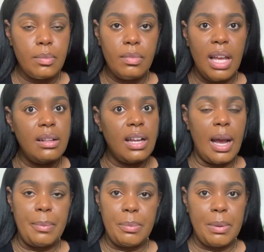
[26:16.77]
and the
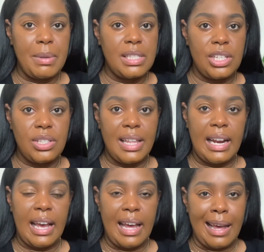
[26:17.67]
hyperpigmentation that
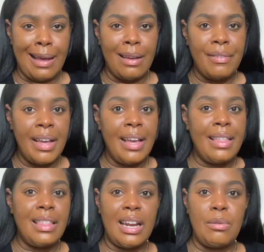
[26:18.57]
I have,
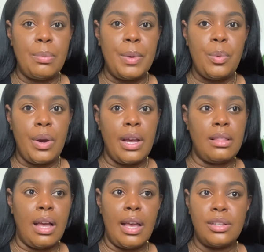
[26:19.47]
that I would be wearing
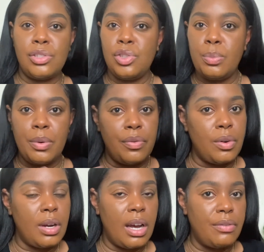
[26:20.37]
like super
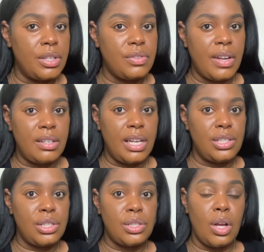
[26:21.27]
full coverage
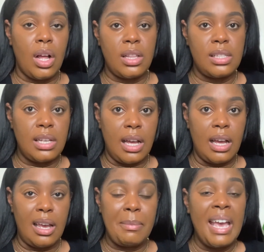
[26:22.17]
foundations all the
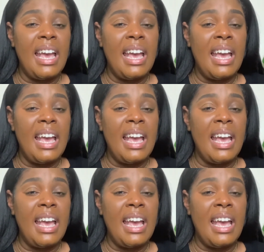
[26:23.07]
time.